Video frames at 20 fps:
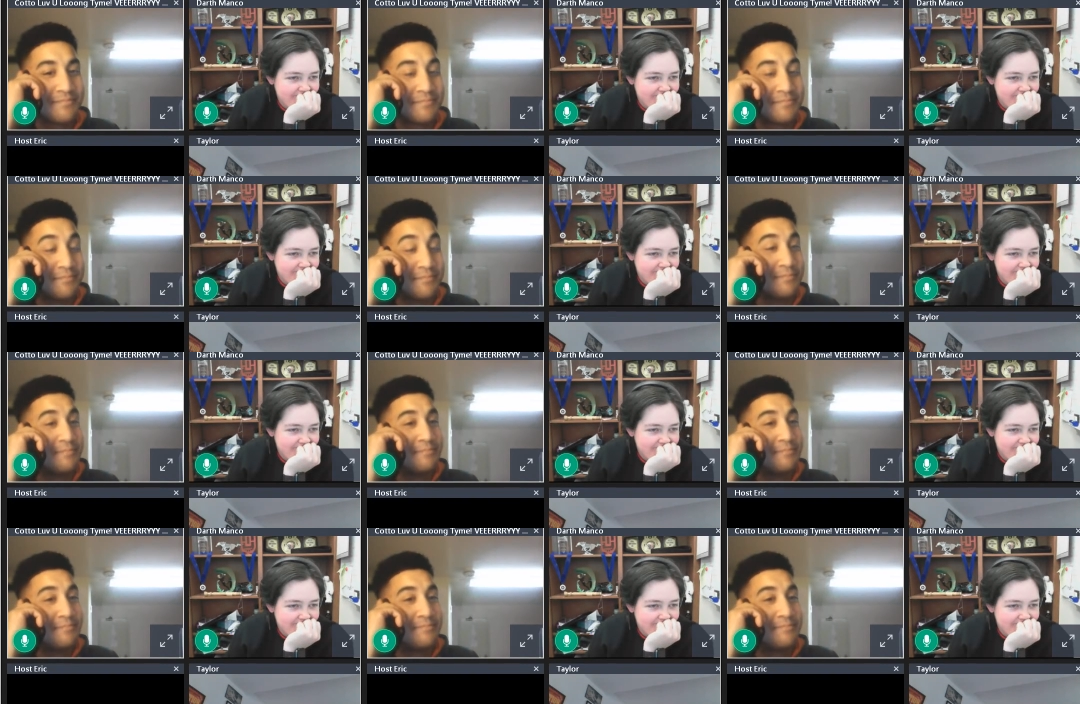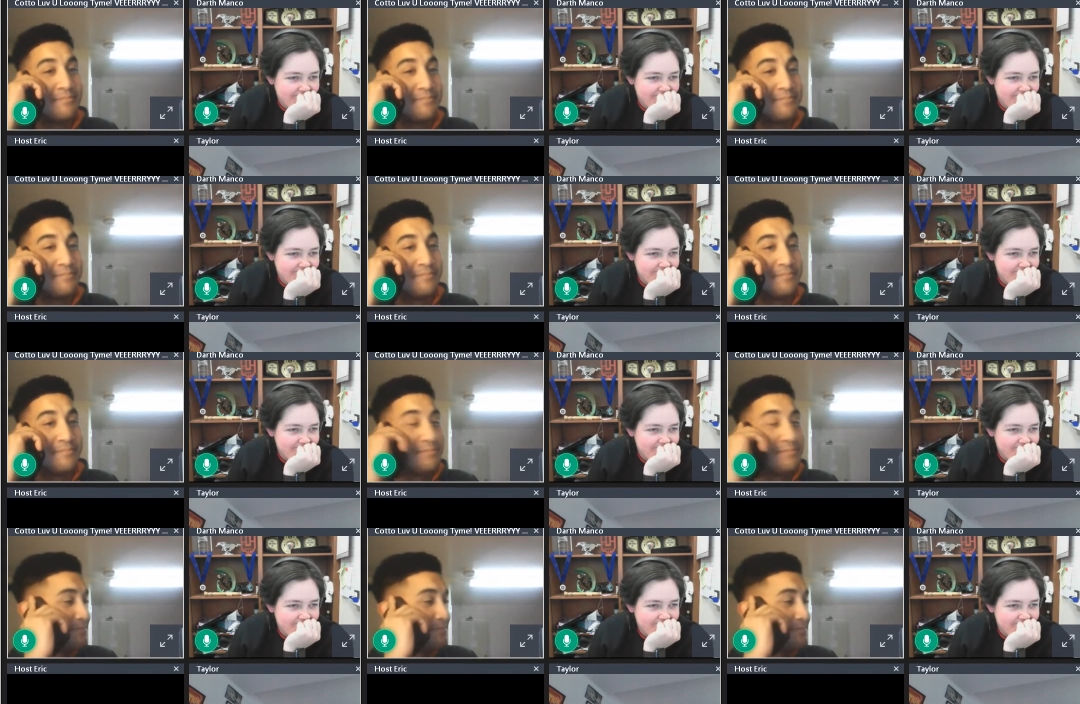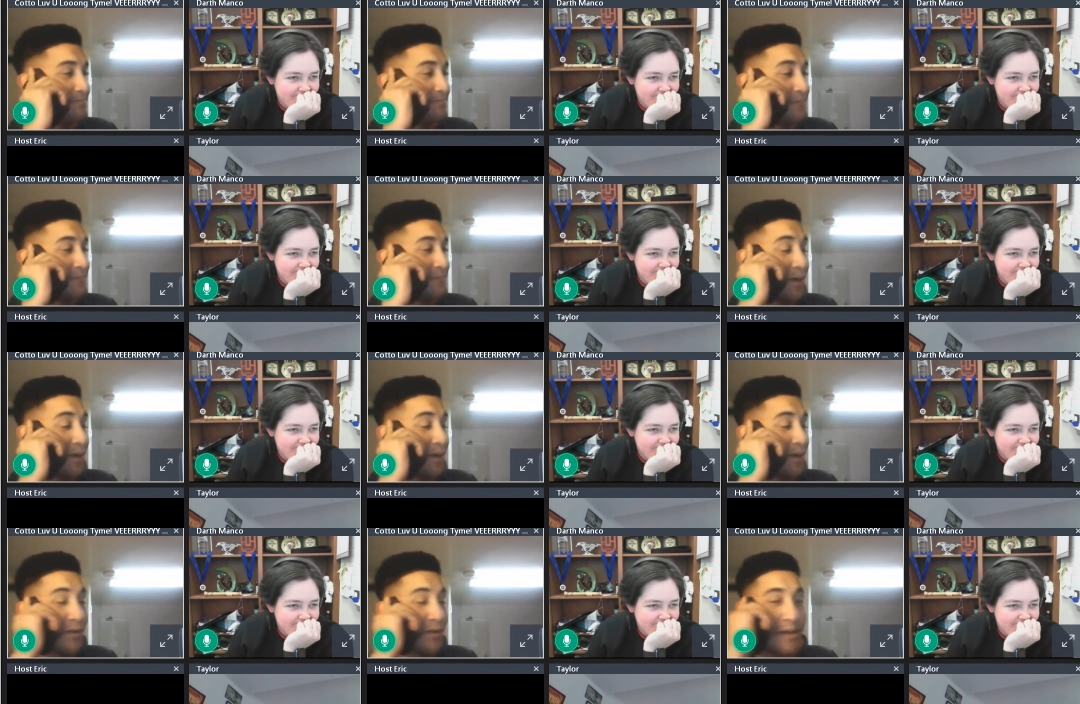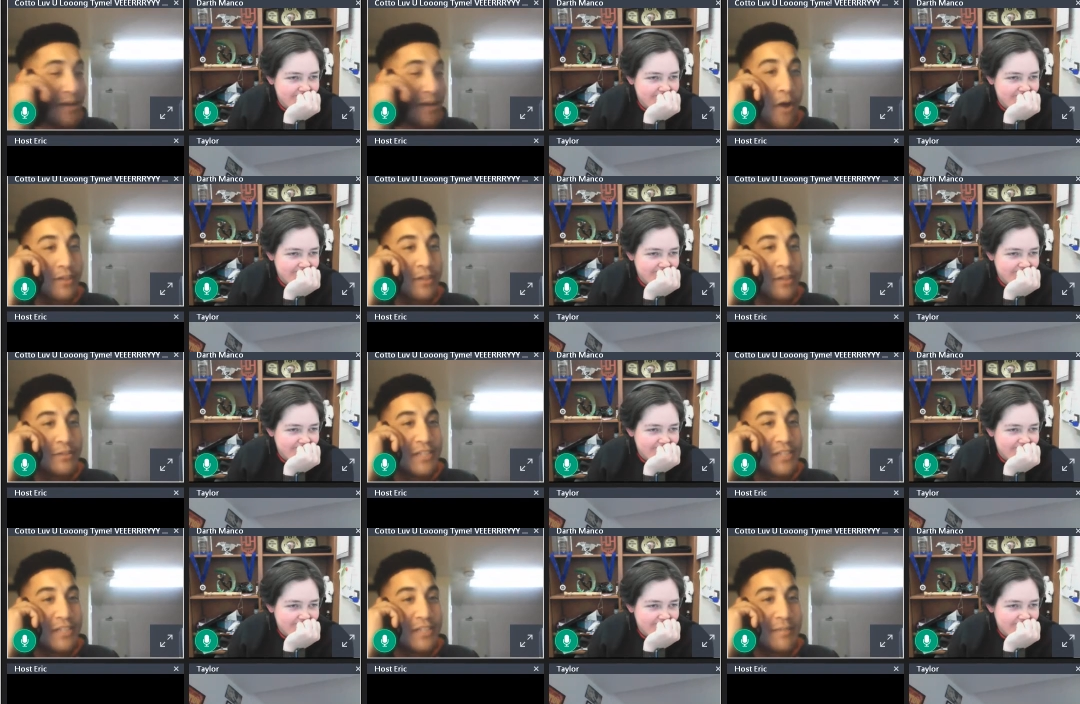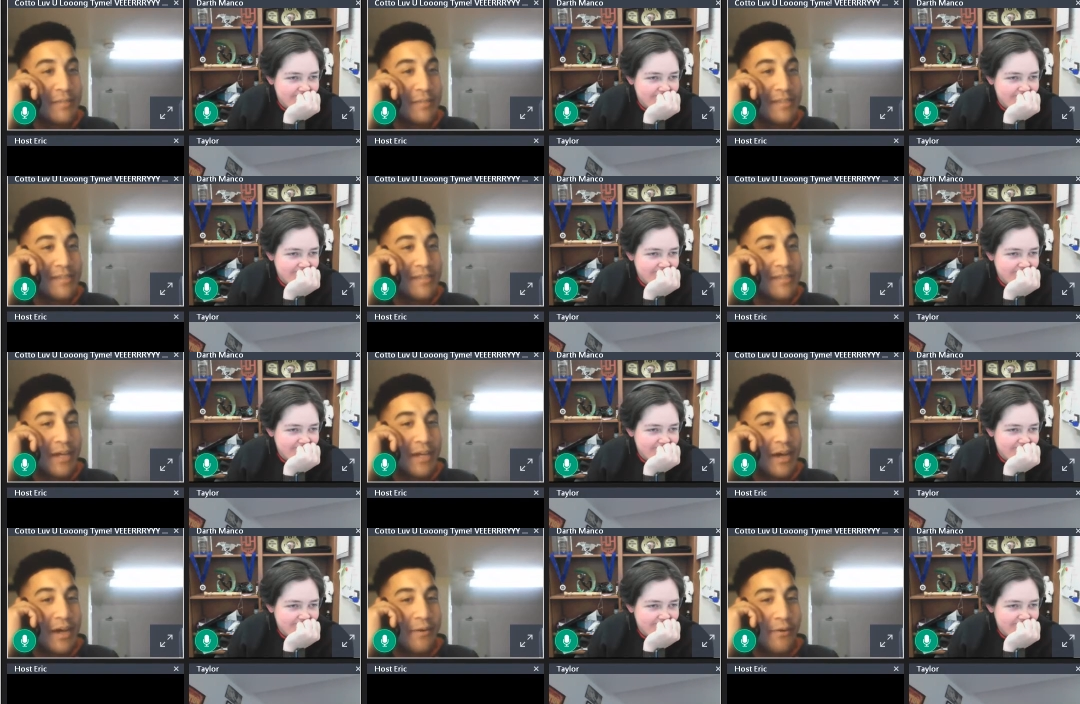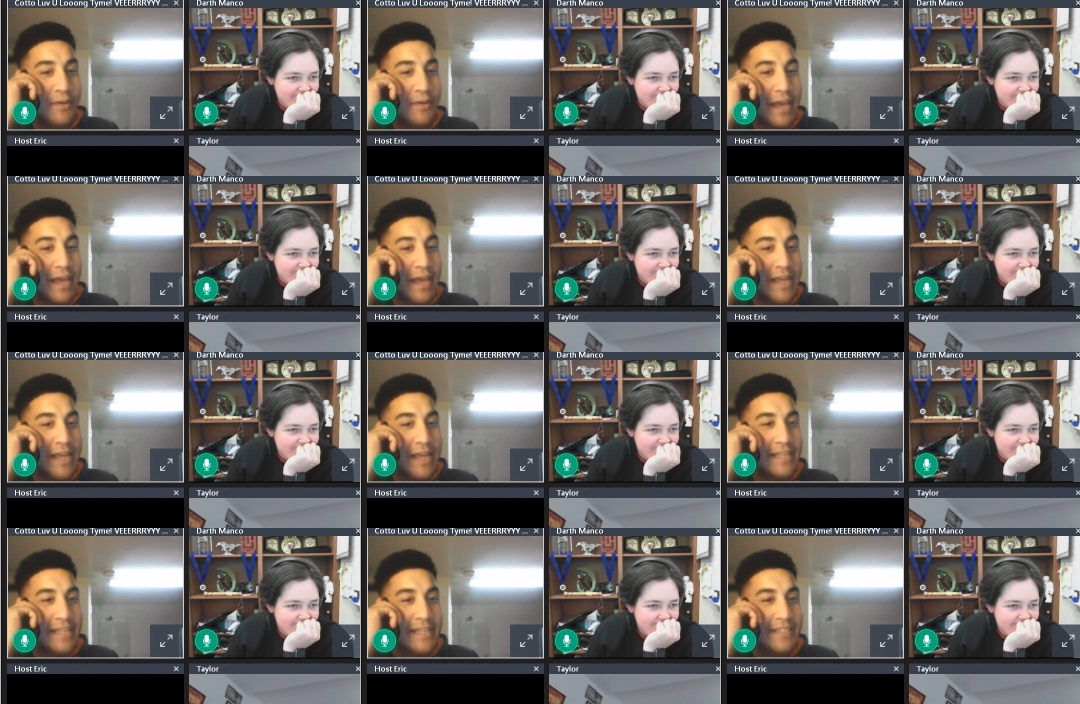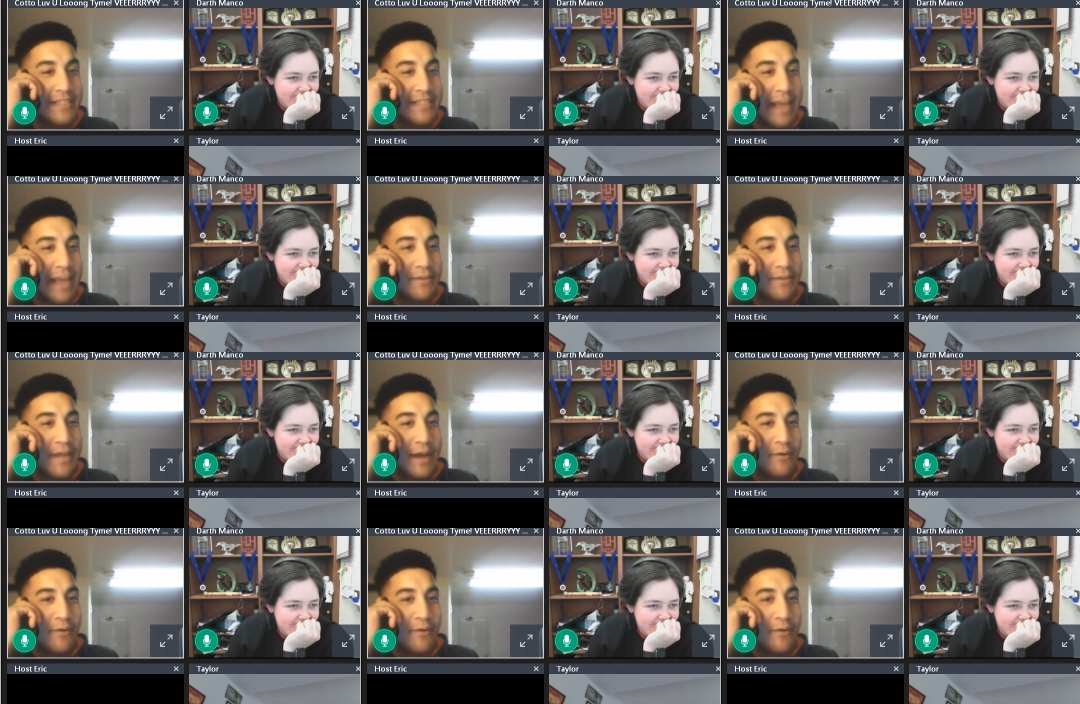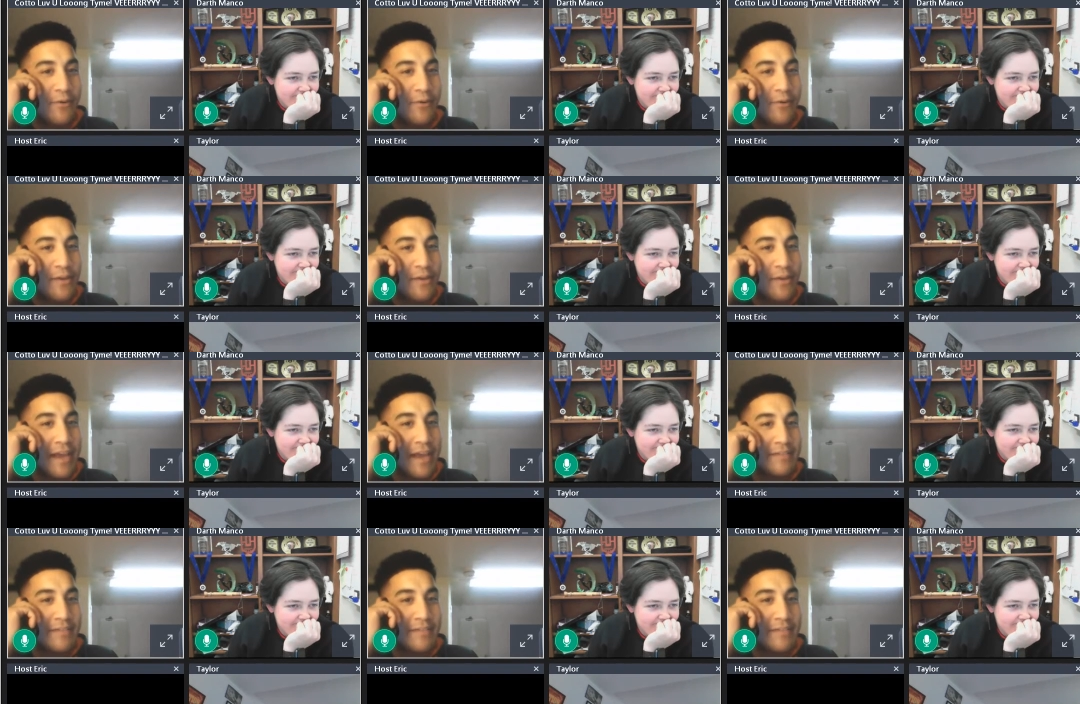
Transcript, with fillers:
Speaker 1: Okay. Oh, little Jimmy's okay, he's a captain now, okay.